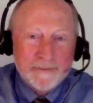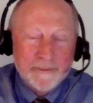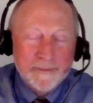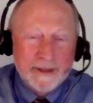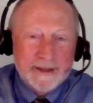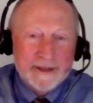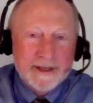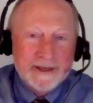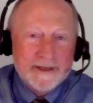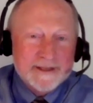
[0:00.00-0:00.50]

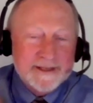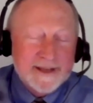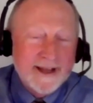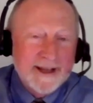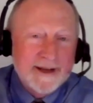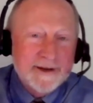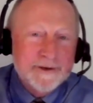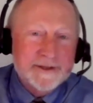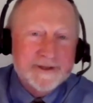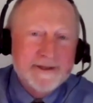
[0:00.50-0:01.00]
but the
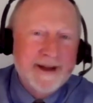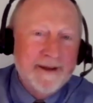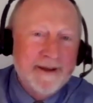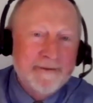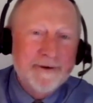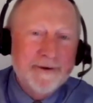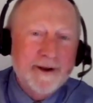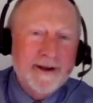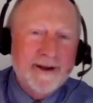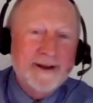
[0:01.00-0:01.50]
designers
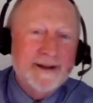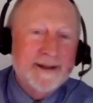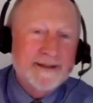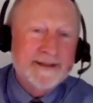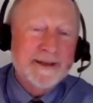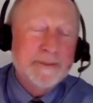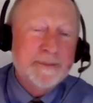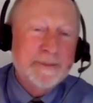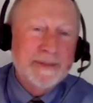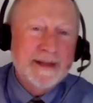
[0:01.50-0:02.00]
never
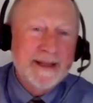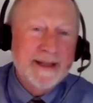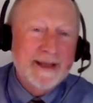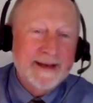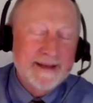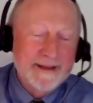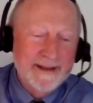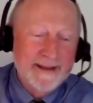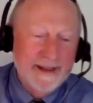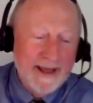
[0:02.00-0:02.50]

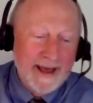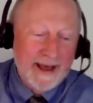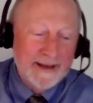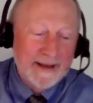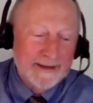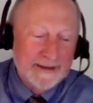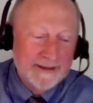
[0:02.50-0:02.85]
contemplated that